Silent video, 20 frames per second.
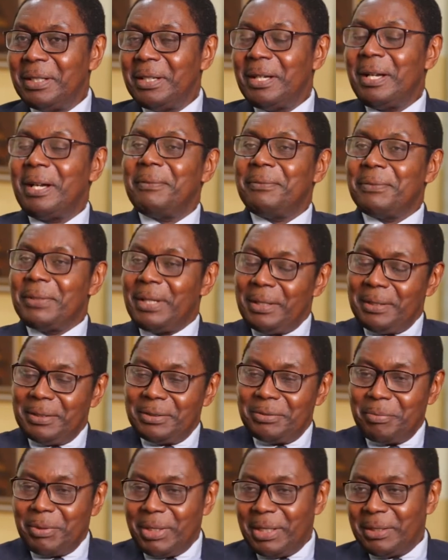after
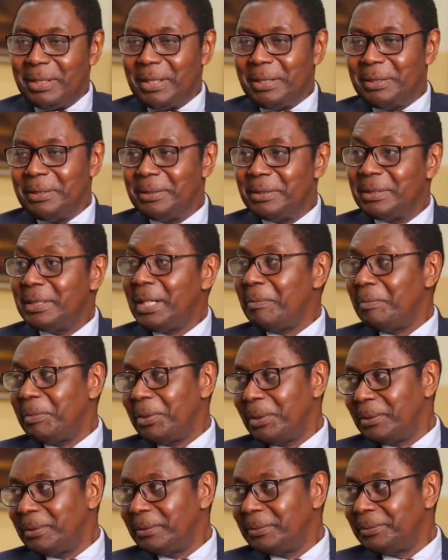his brother
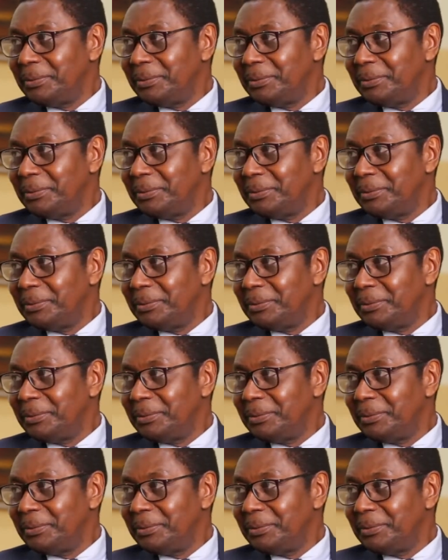Nyampong.